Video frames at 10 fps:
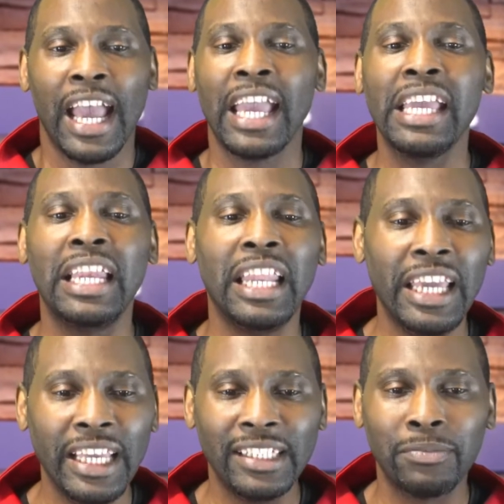He
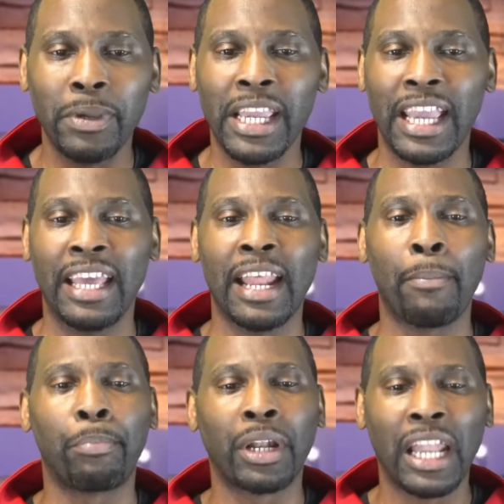leads me in
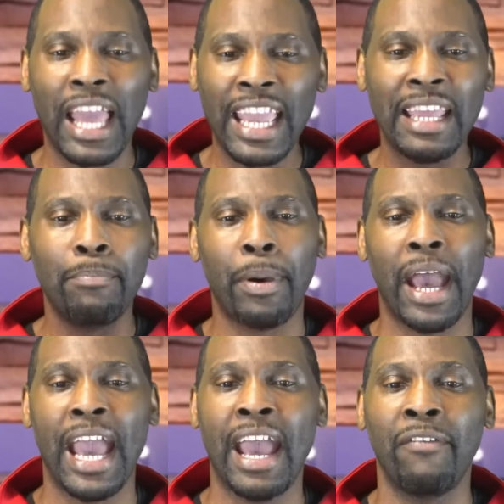a plain
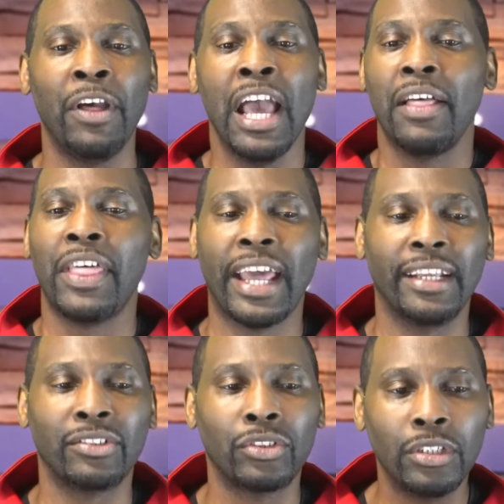path that
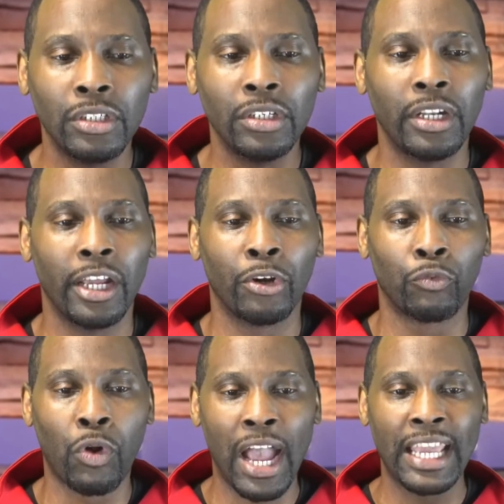is good
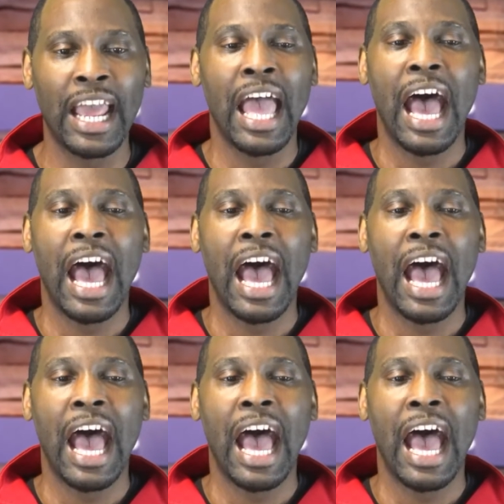and right.